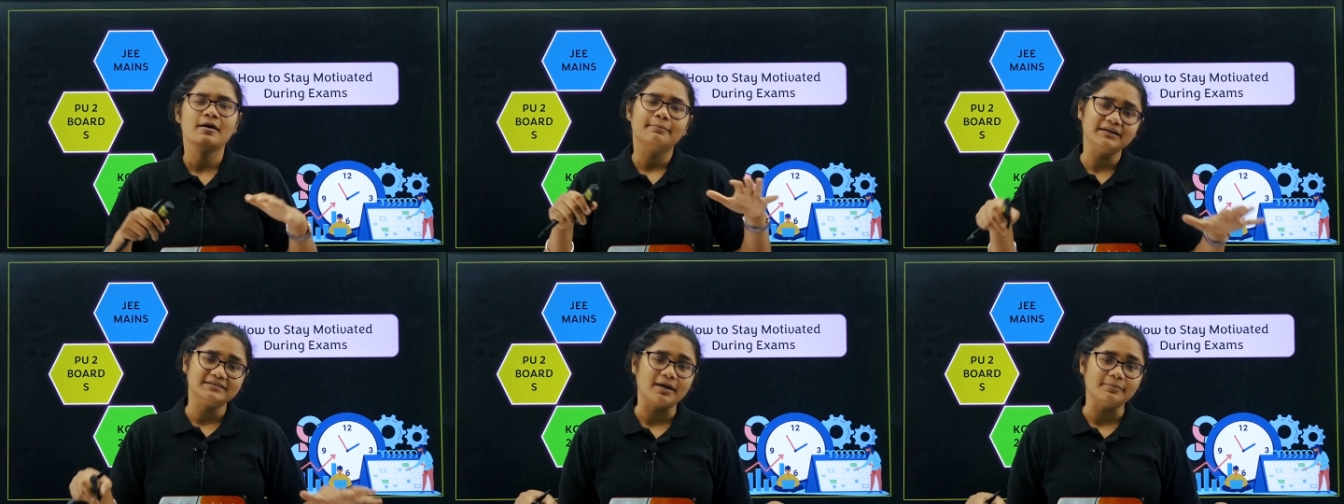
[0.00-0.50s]

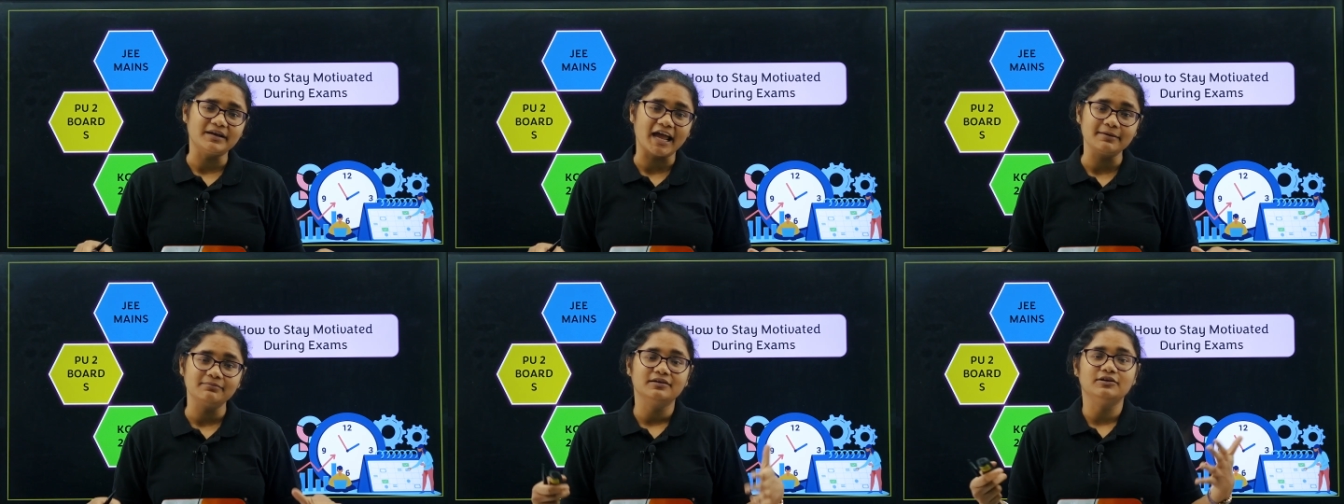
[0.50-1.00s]
but
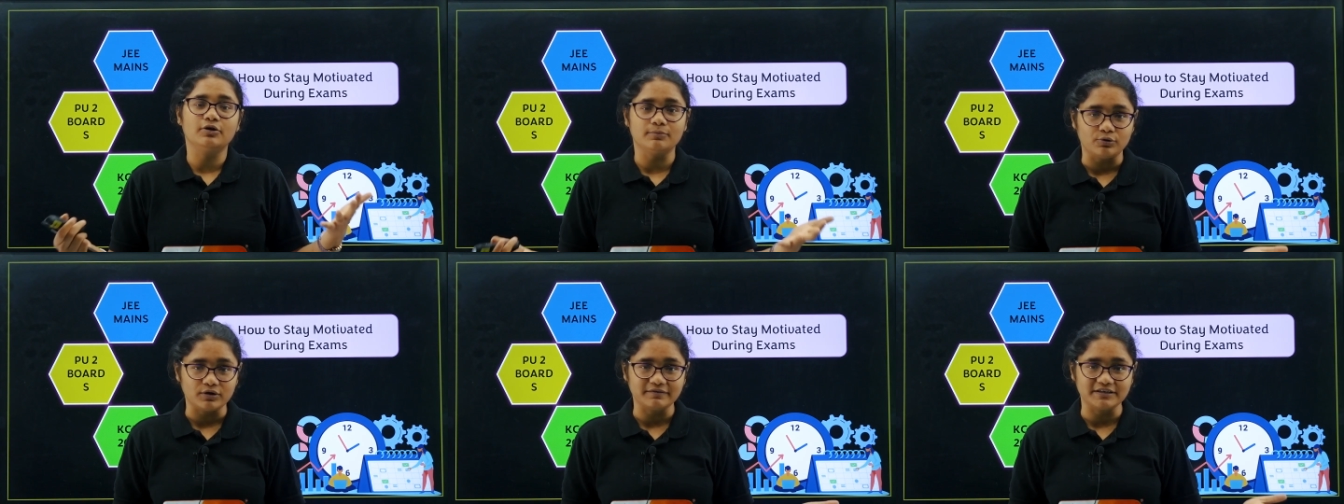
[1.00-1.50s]
sometime your
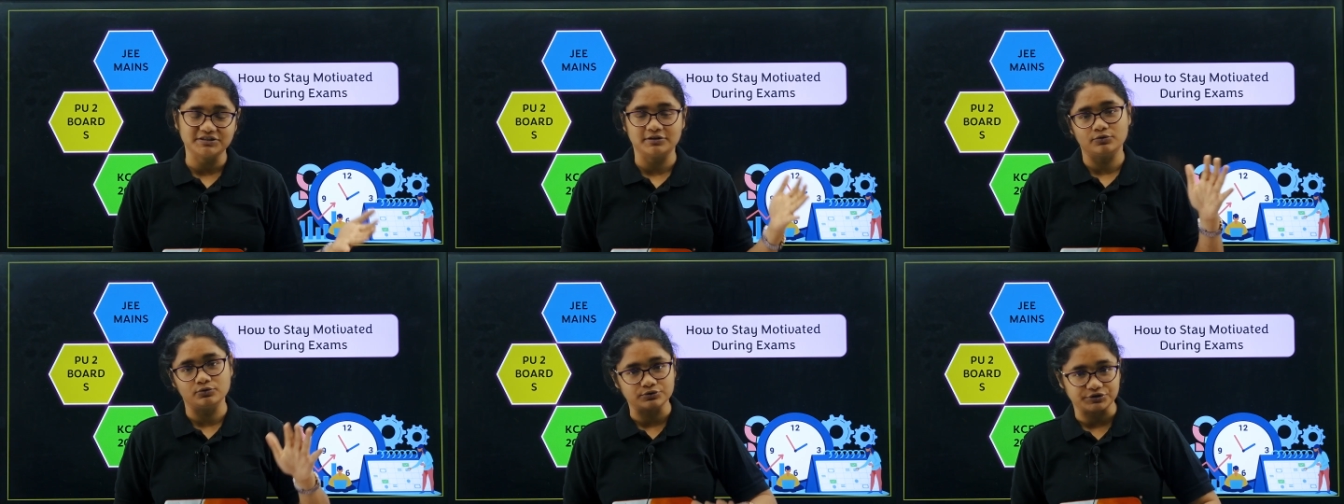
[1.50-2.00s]

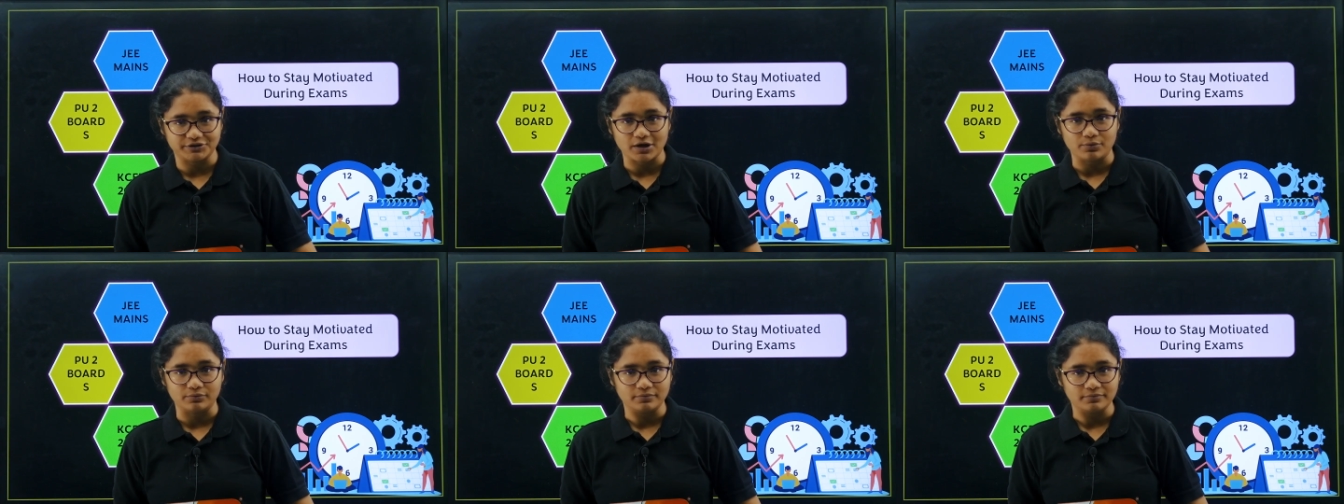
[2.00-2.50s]
motivation goes
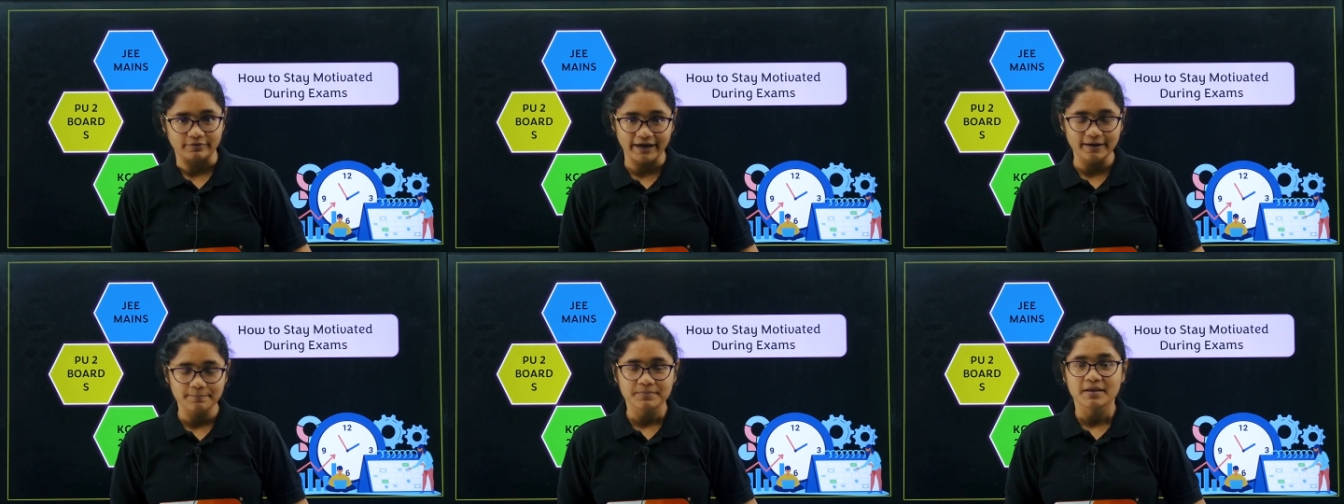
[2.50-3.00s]
down, right?